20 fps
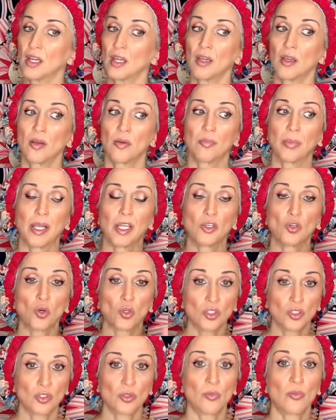by
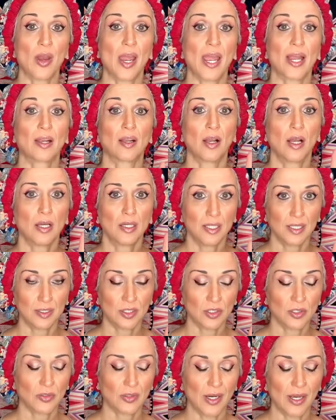Nordstrom Rack on
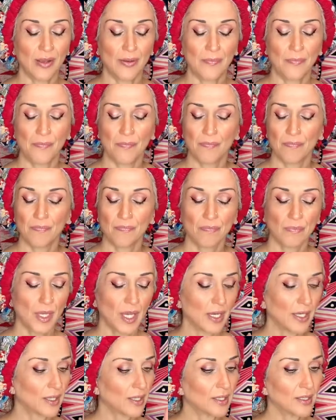Instagram.
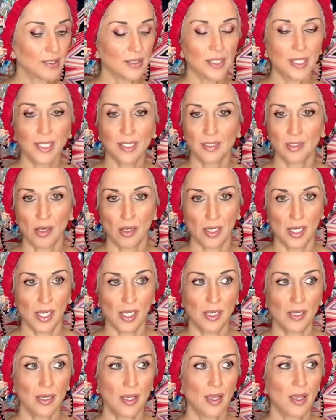I clicked on
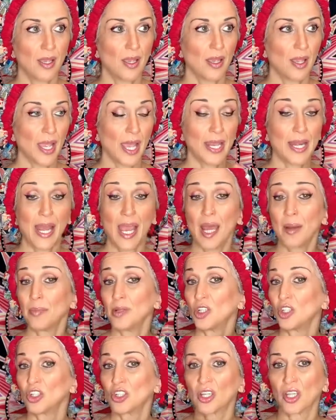it. And I had
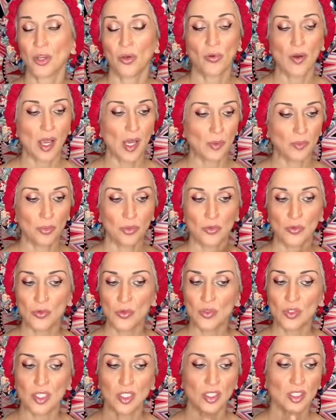been looking around,
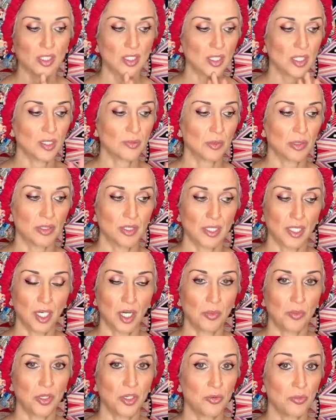perusing, just because Melinda
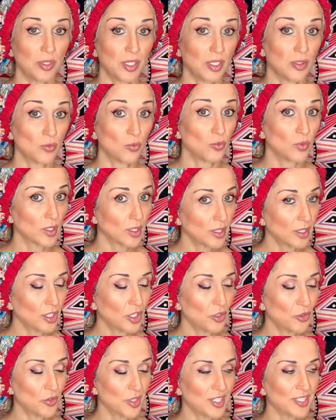got me to be really
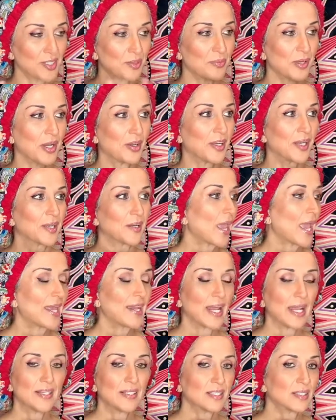curious about it. And
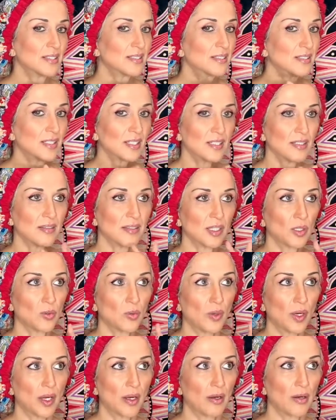I didn't see anything
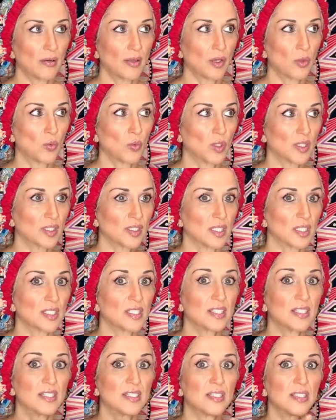where there was a
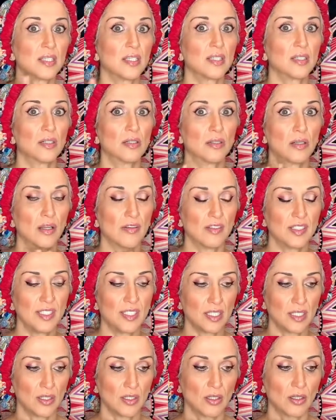steal of a
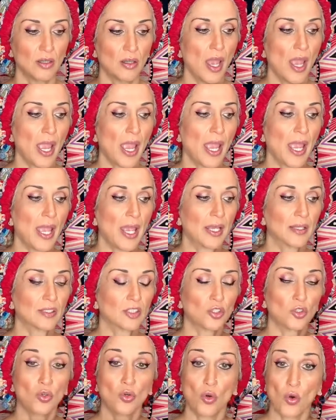deal. And
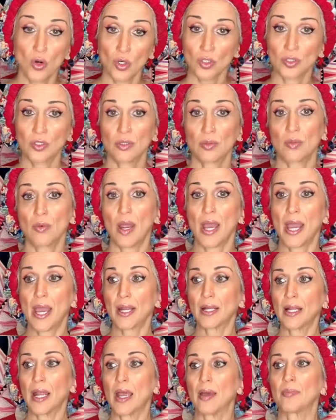Nordstrom
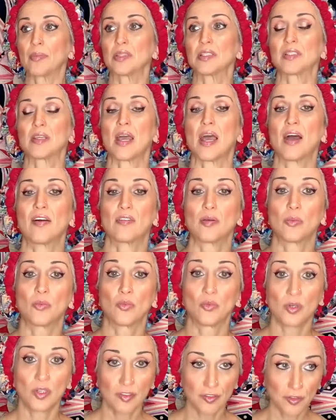Rack happened to have them
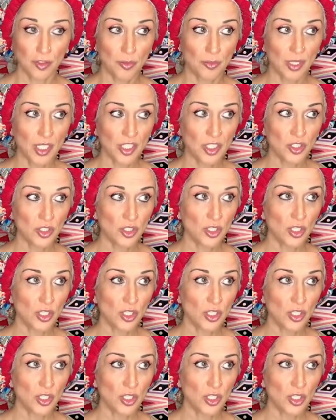refurbished